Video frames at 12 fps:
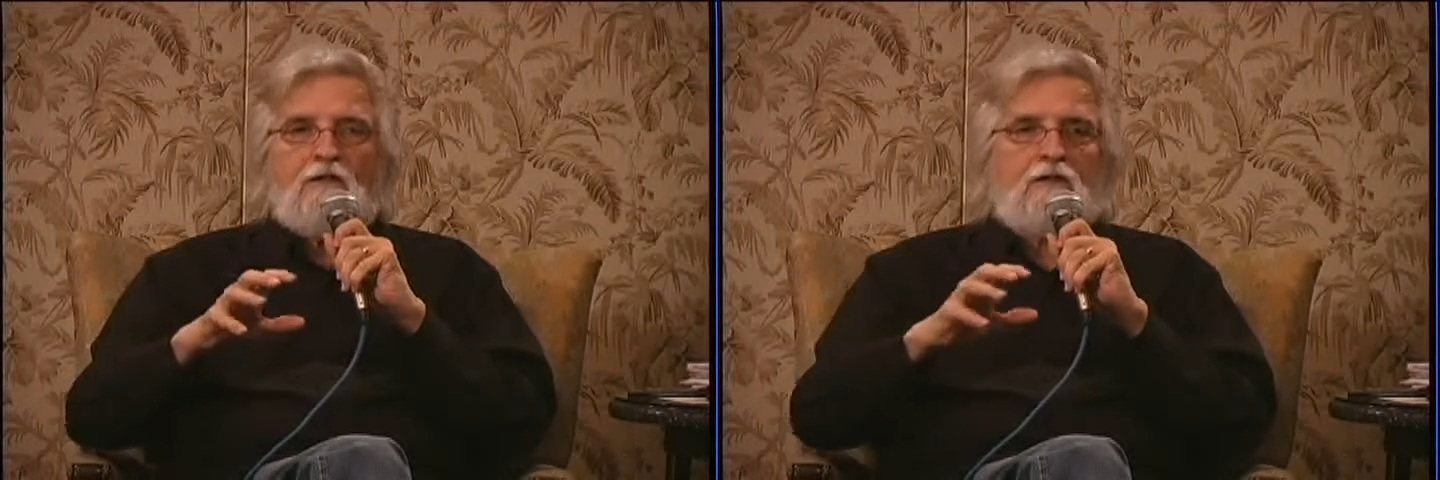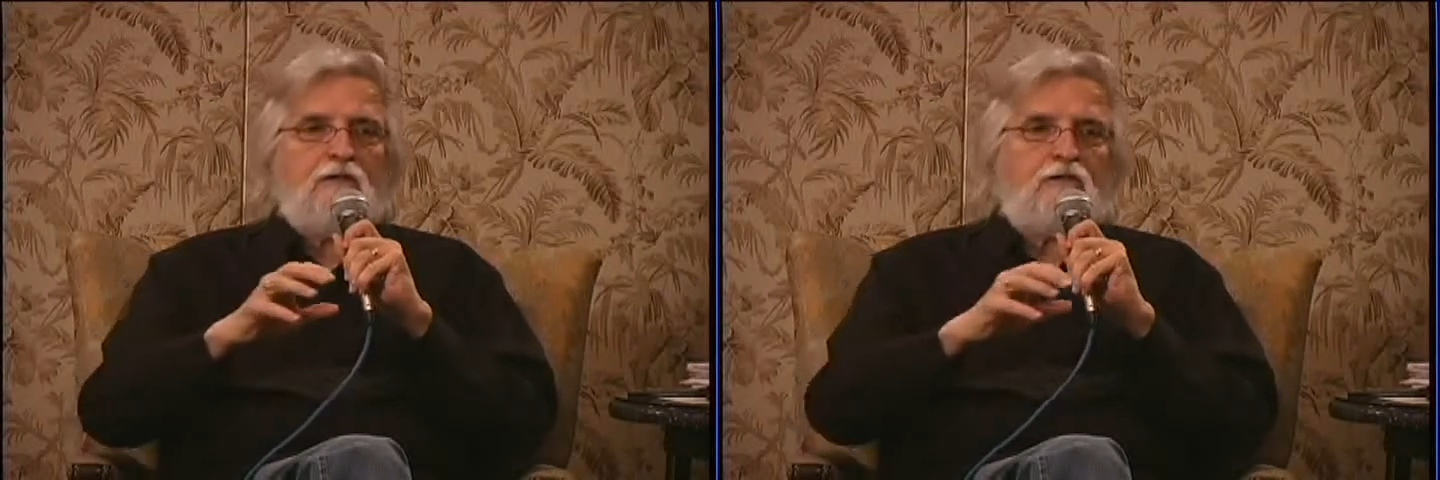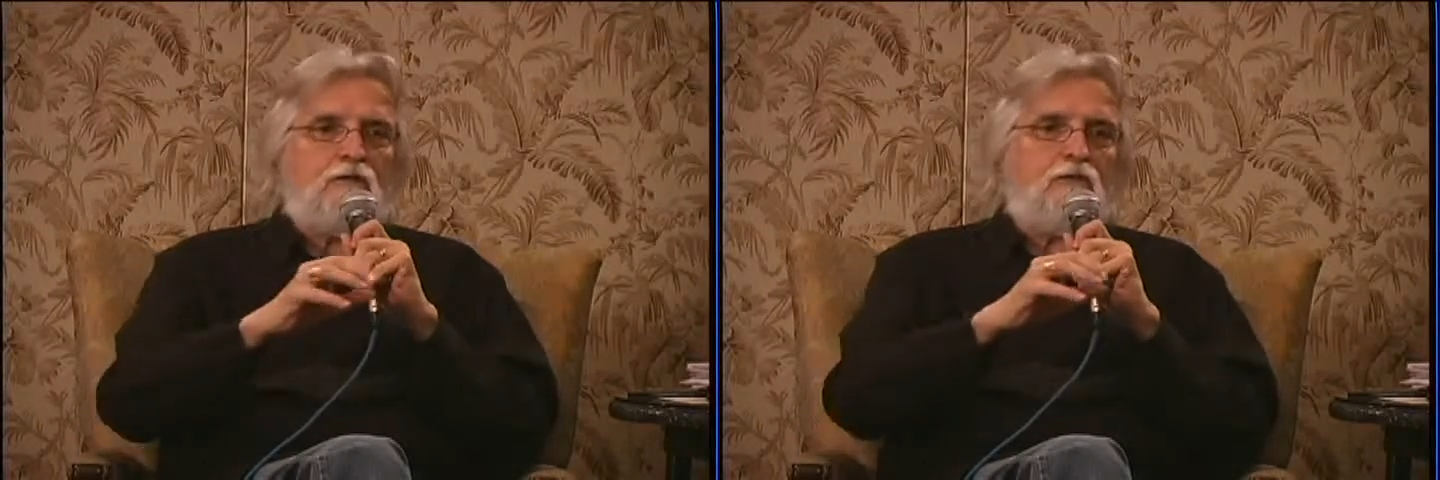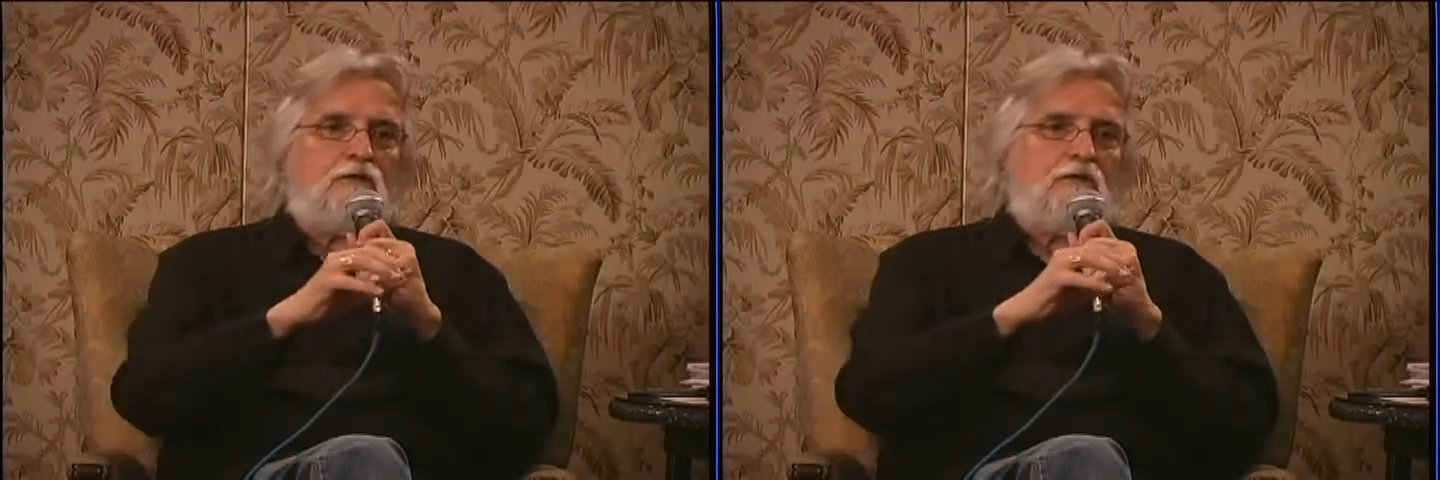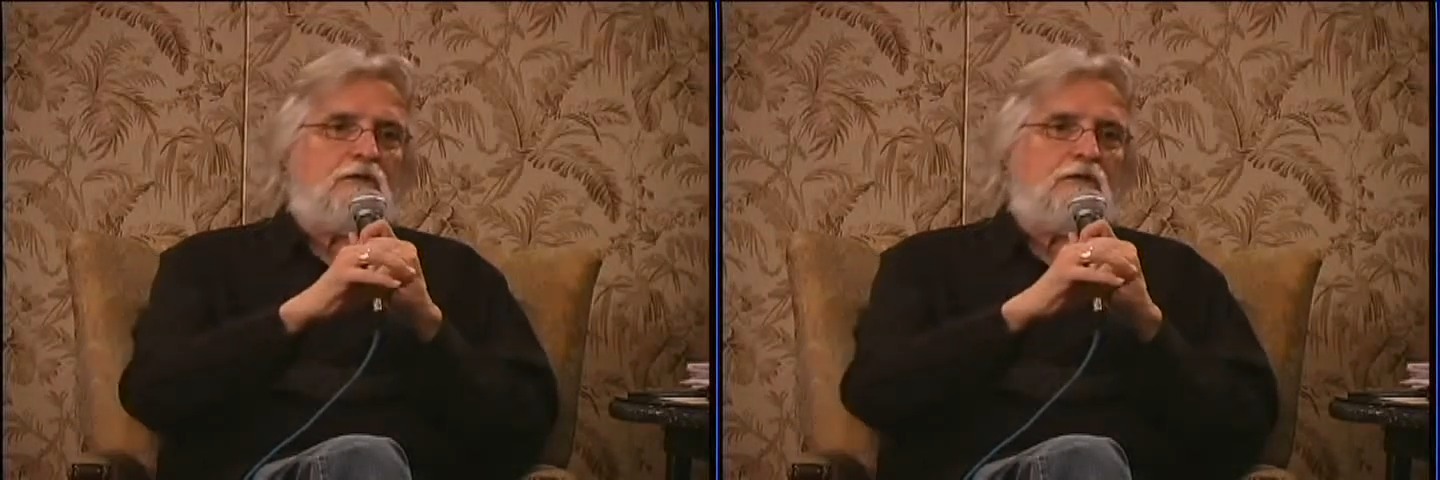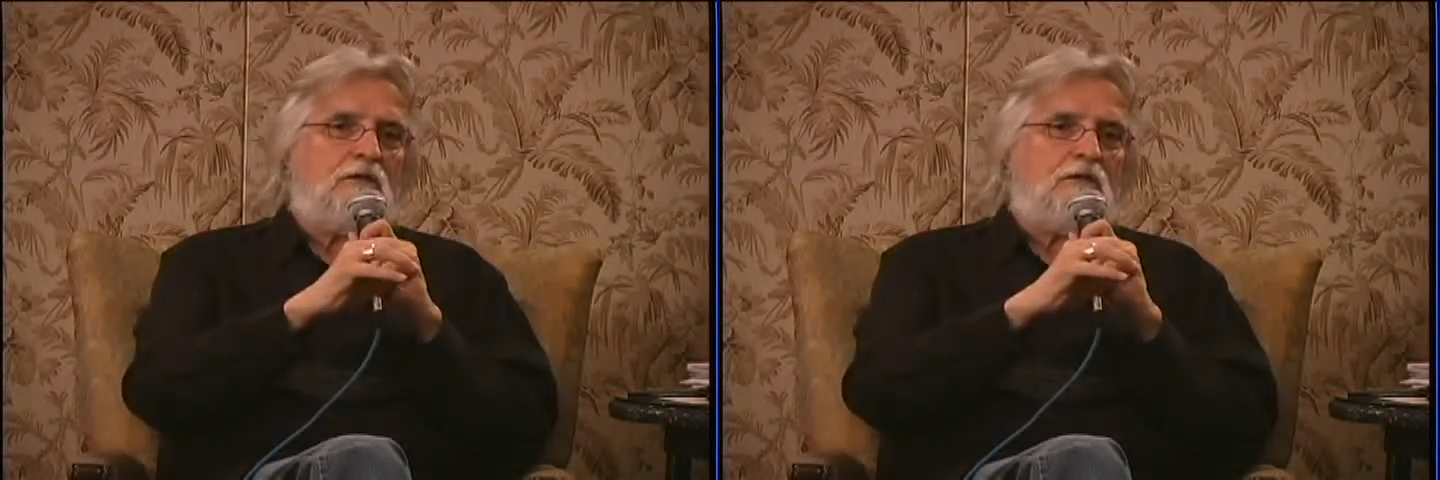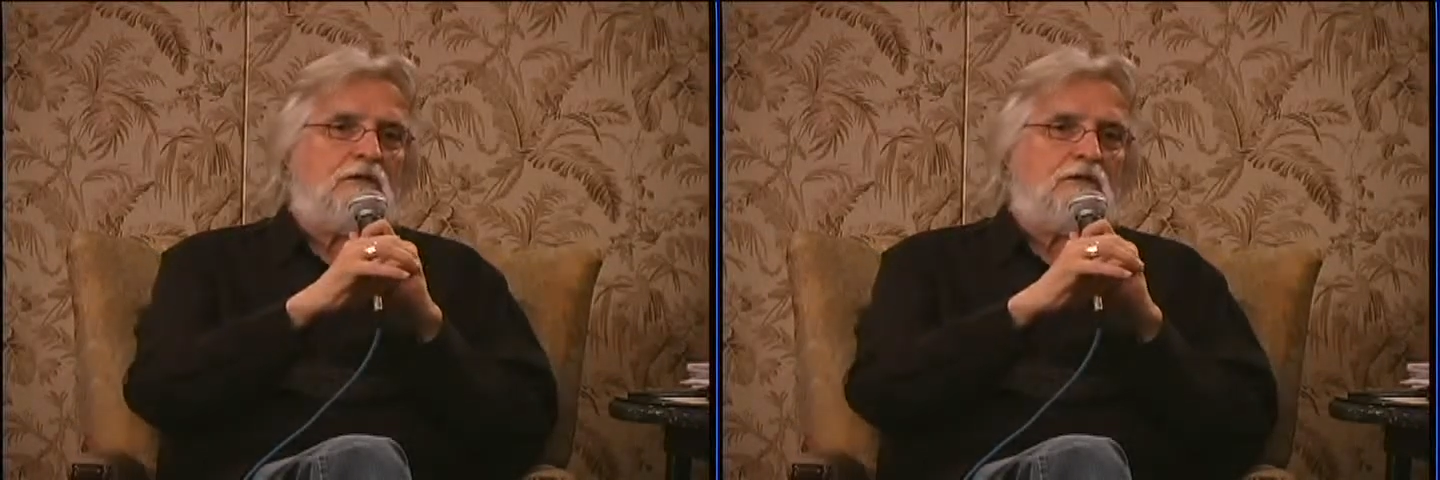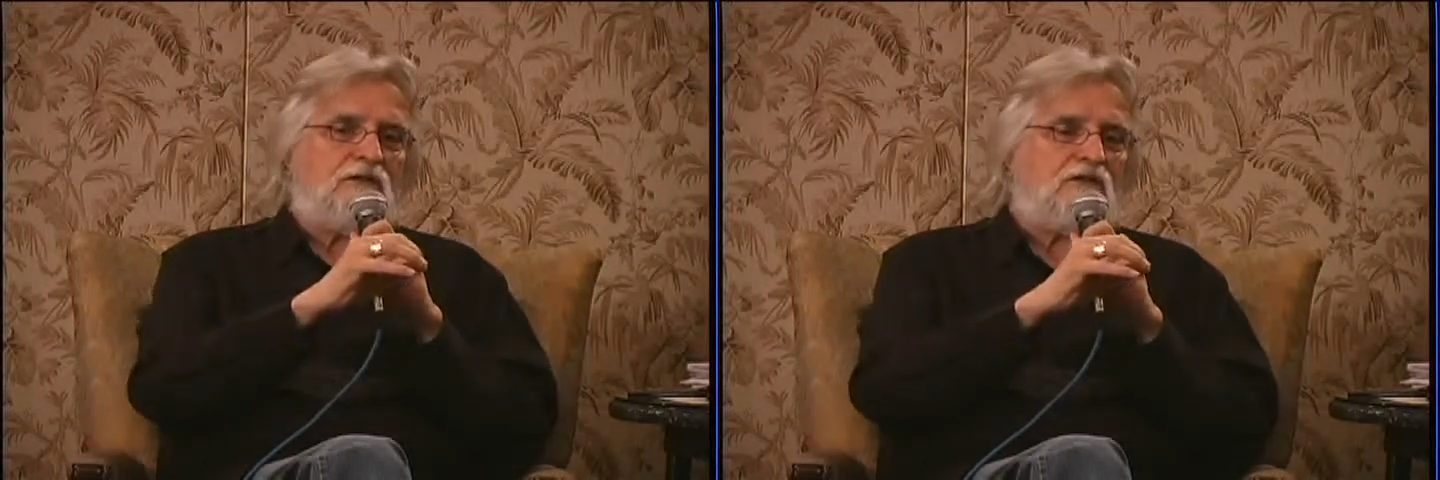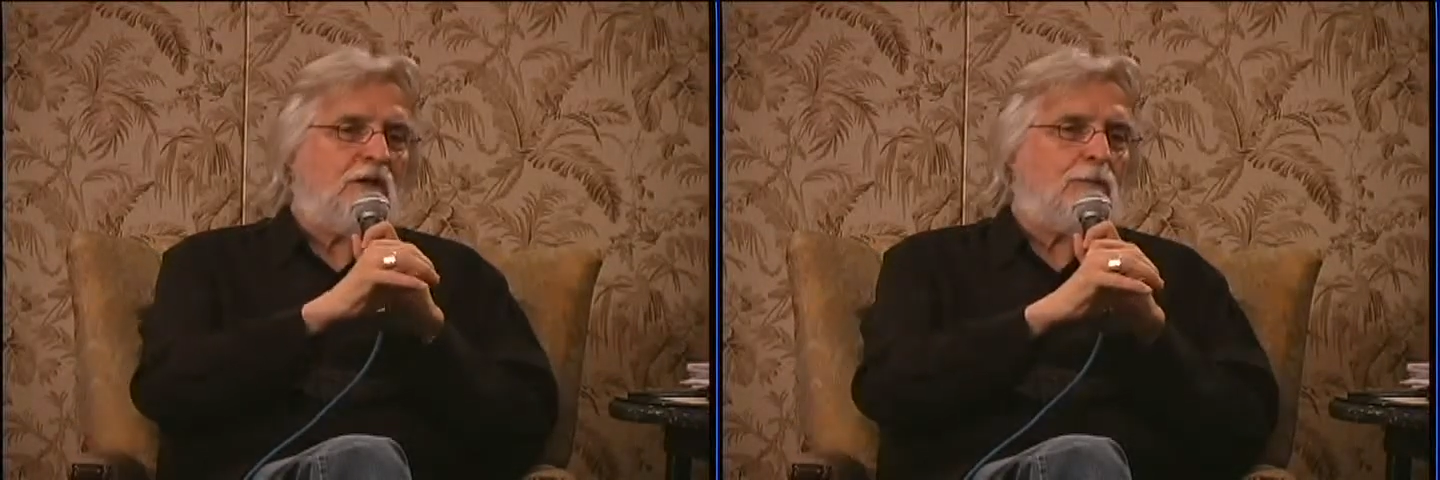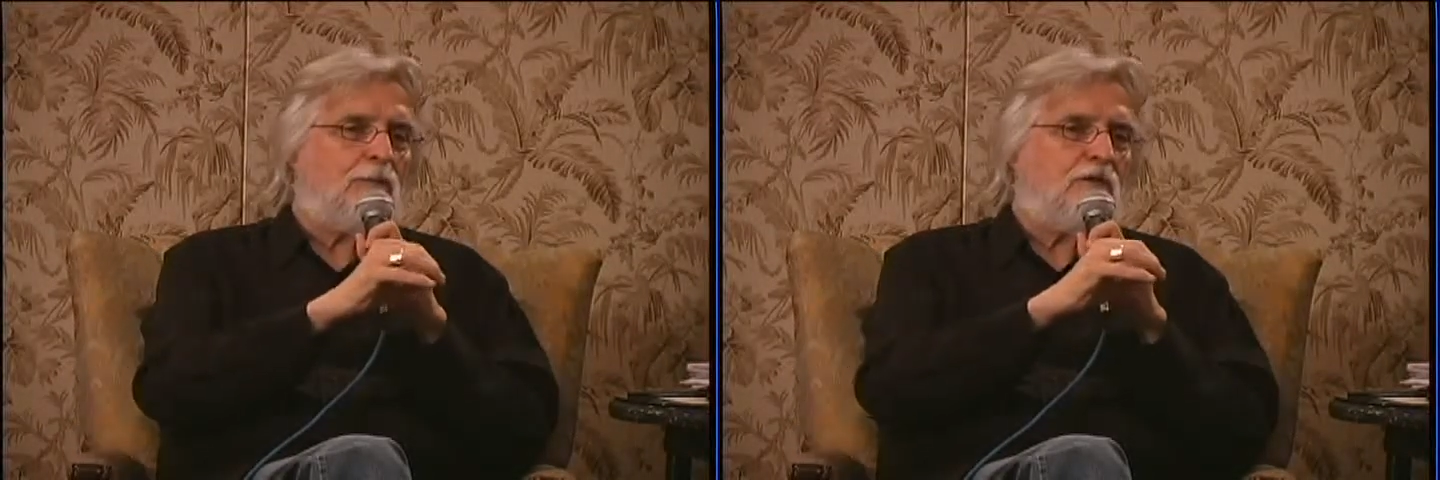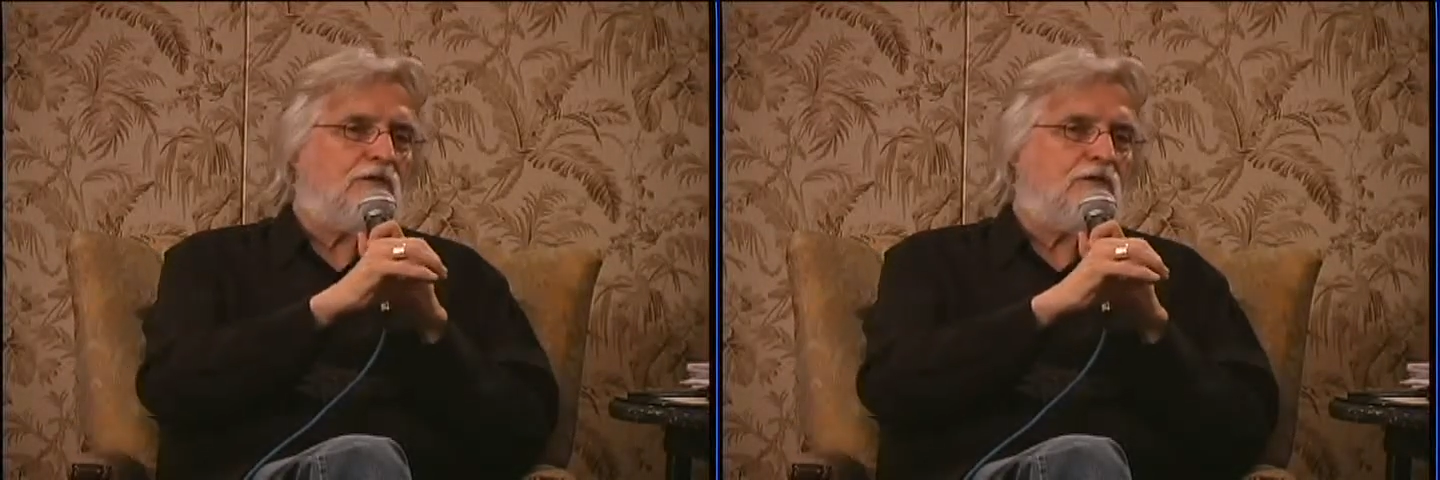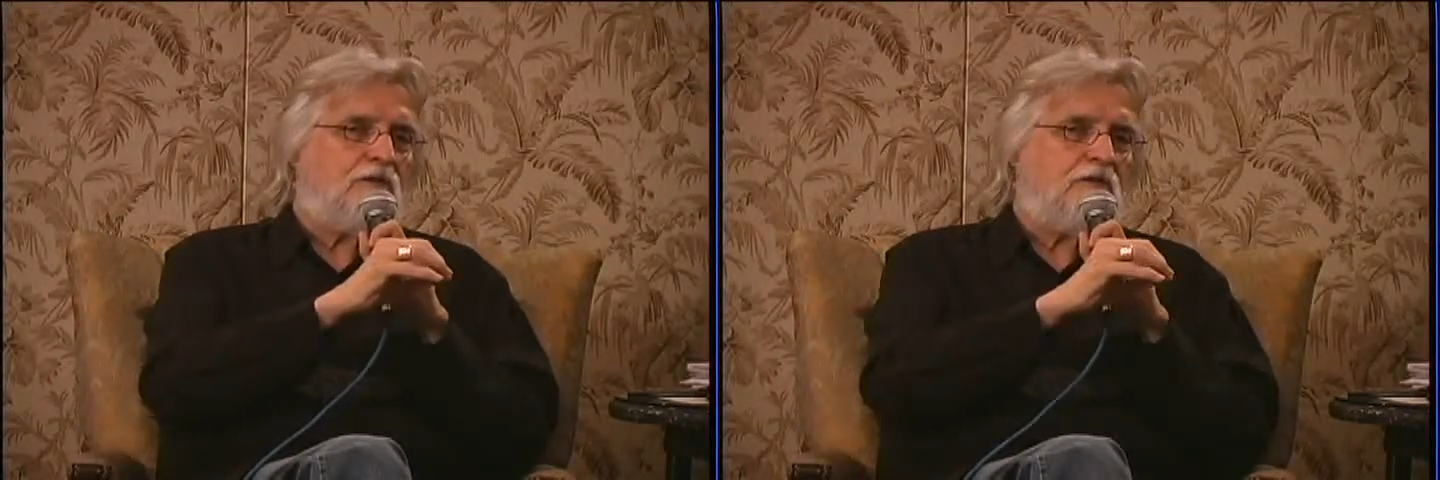into
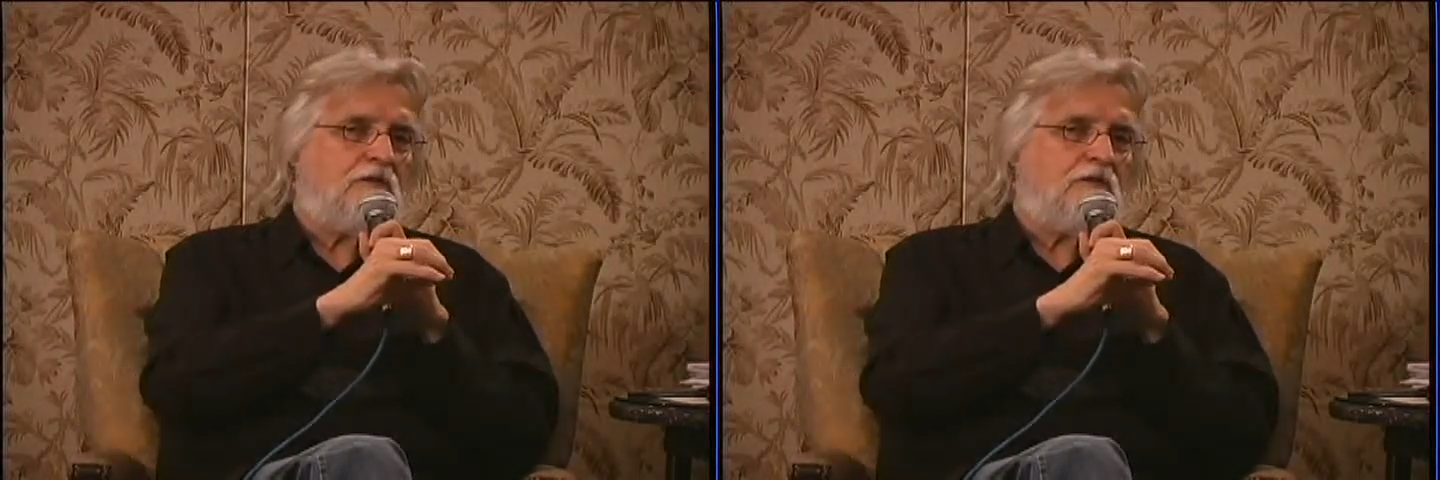separate,